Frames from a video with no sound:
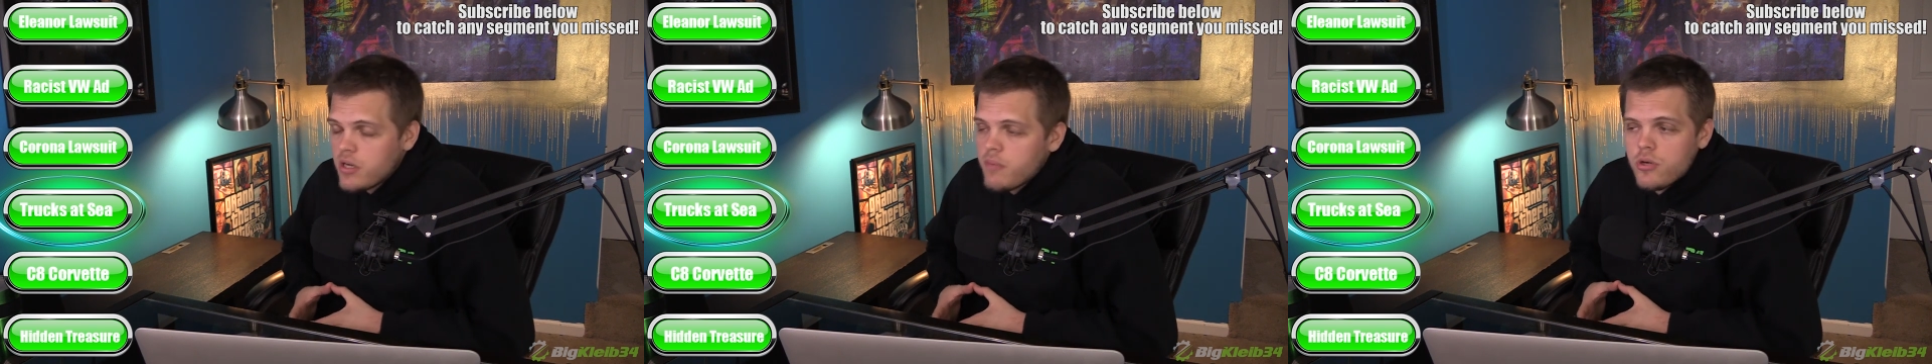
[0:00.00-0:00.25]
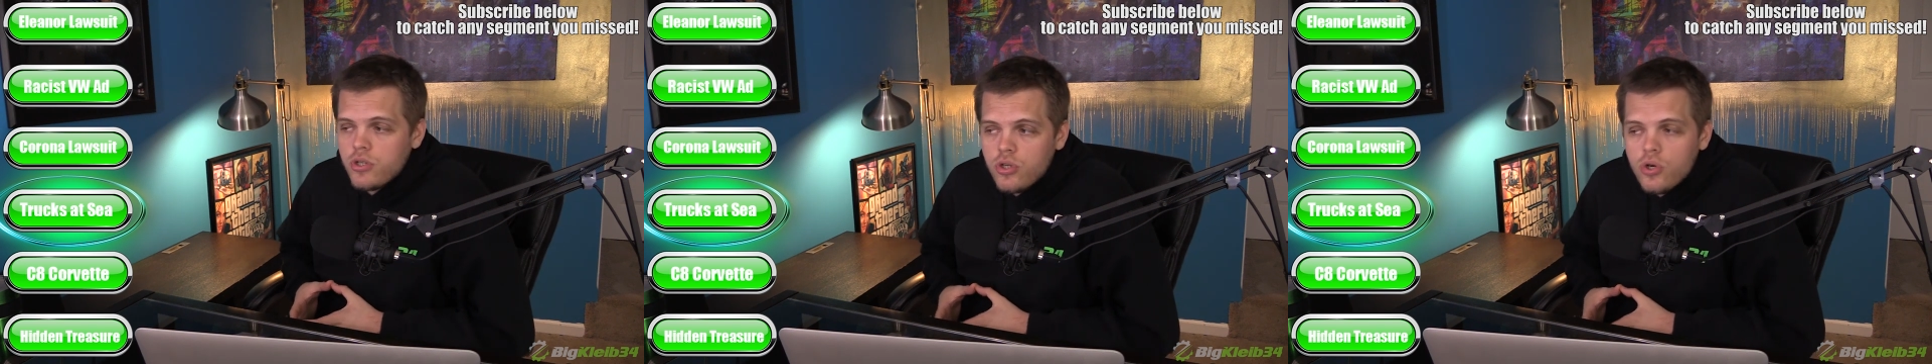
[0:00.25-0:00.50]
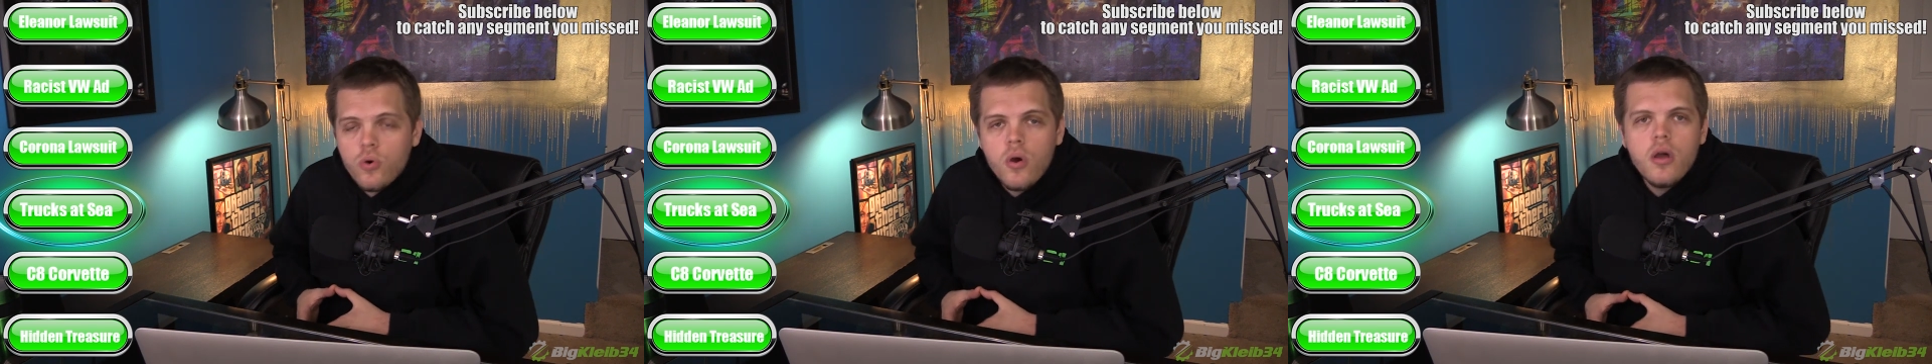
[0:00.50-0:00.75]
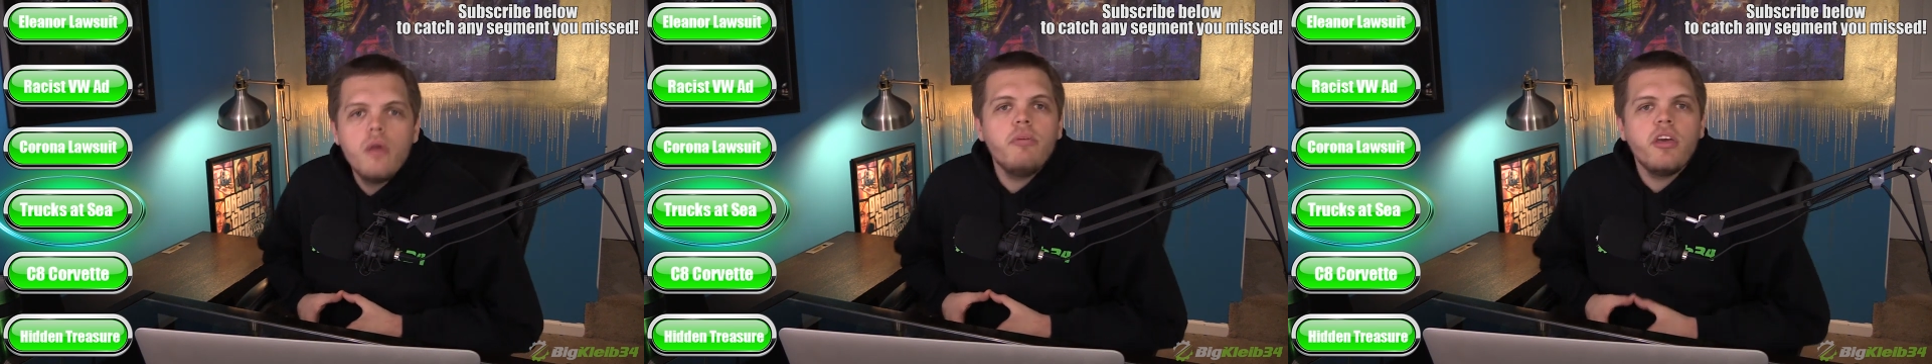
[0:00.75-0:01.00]
And number two,
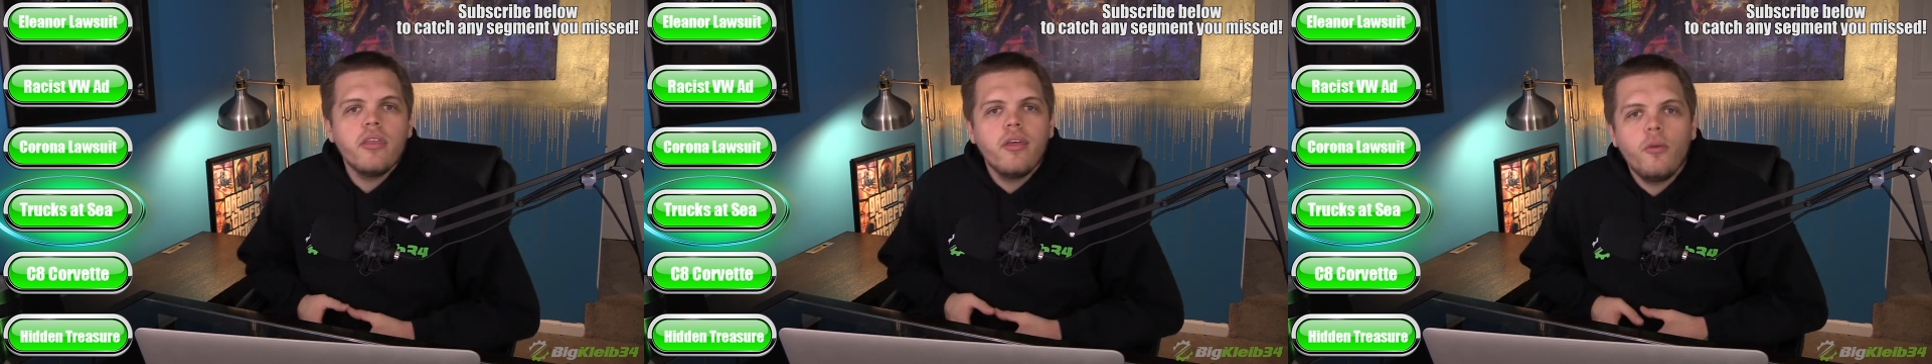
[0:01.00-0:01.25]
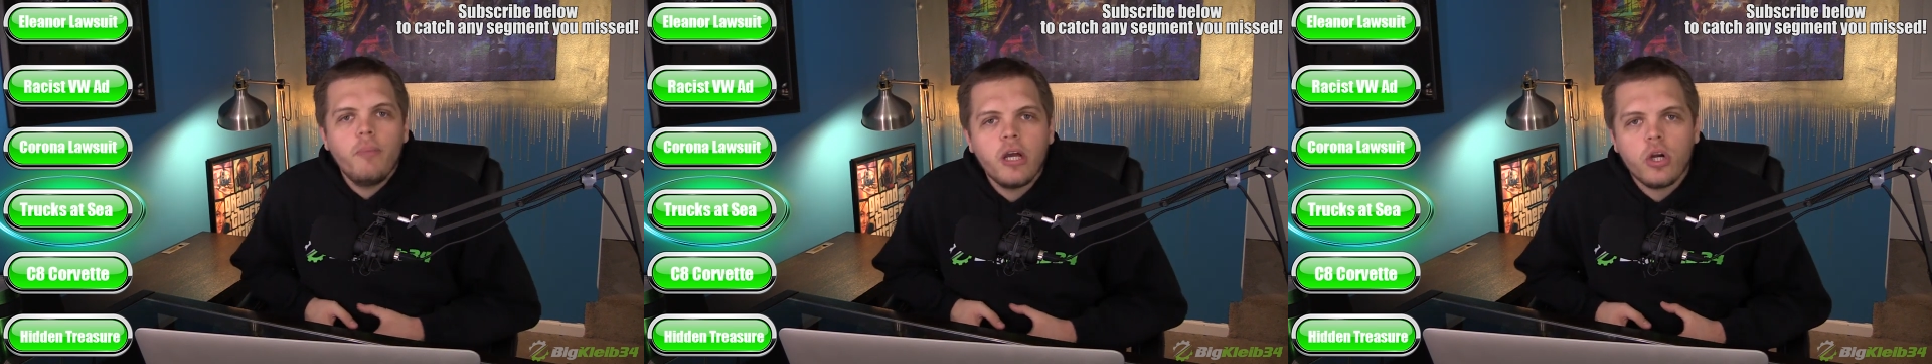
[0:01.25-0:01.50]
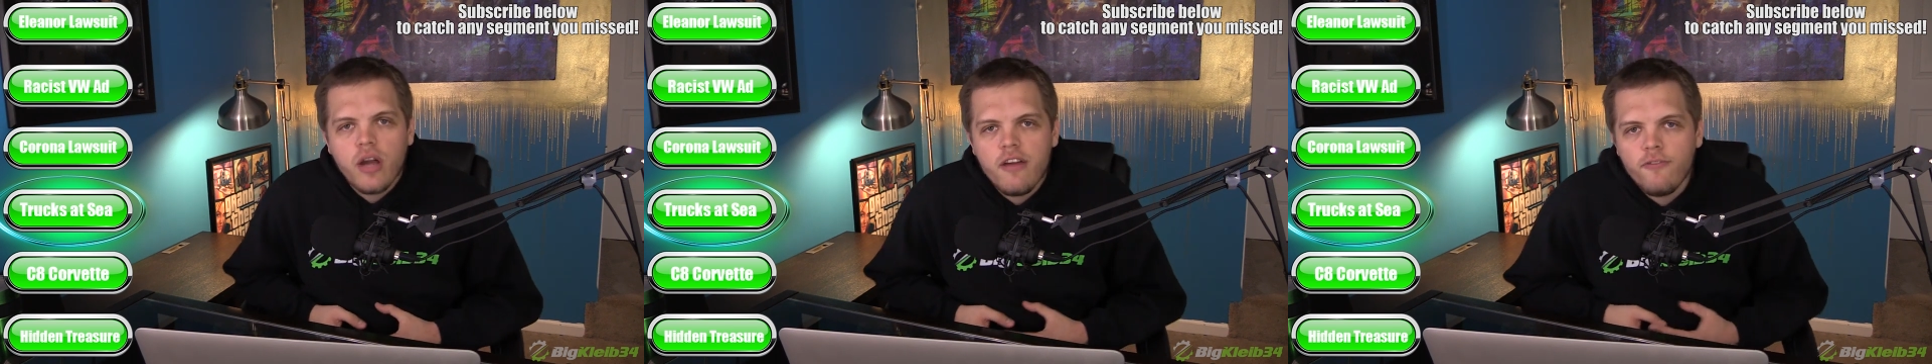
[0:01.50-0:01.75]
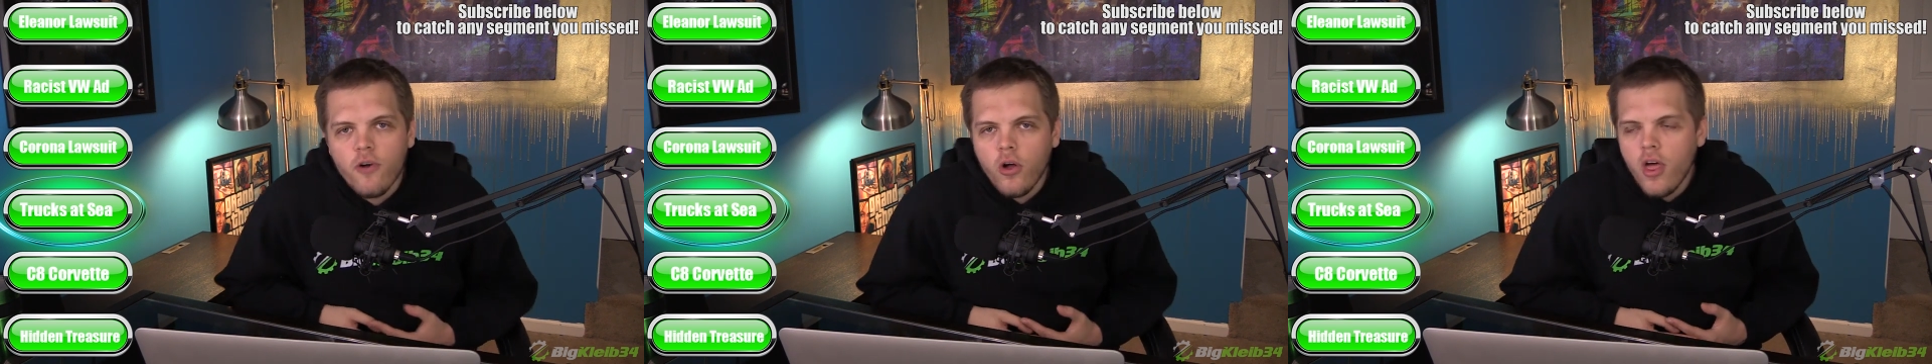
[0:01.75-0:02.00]
be a little bit
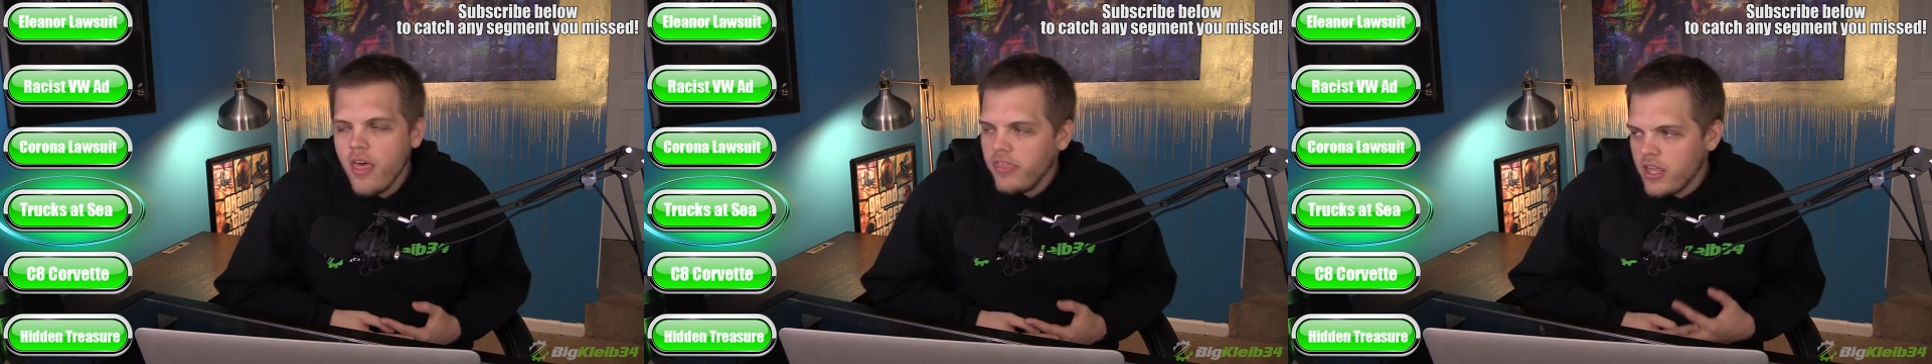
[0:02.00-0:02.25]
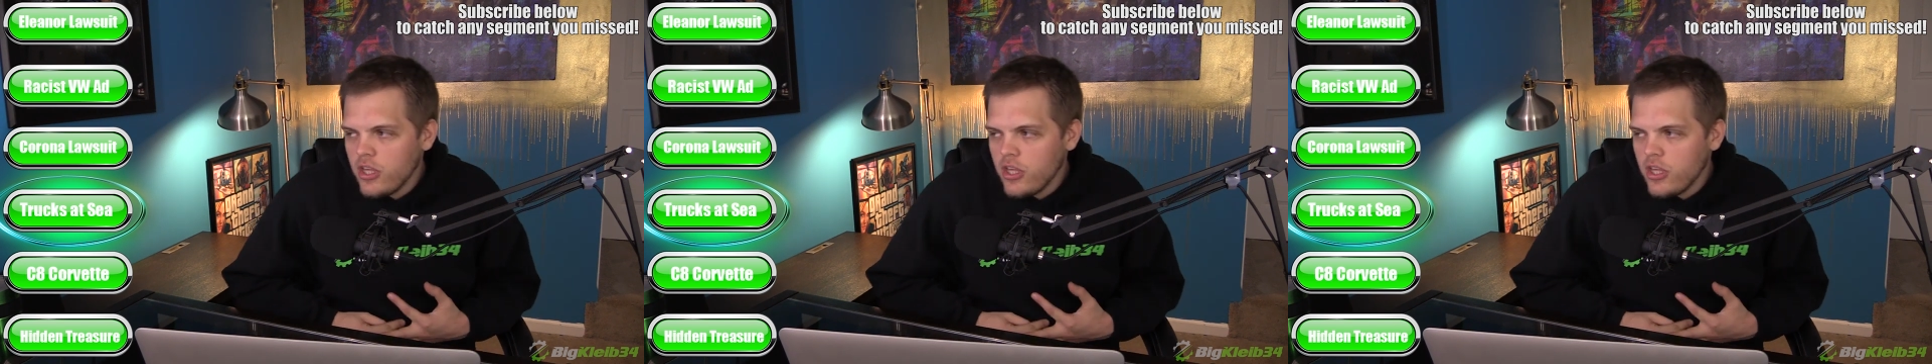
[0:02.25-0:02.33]
grateful that